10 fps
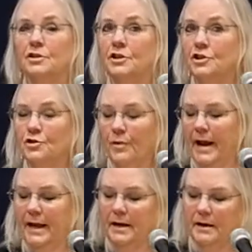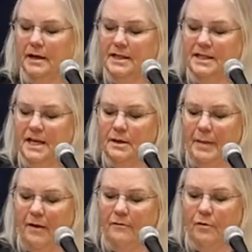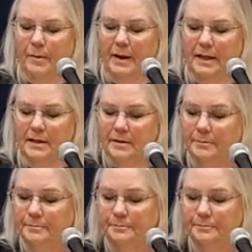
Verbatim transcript: to train because it takes about four months.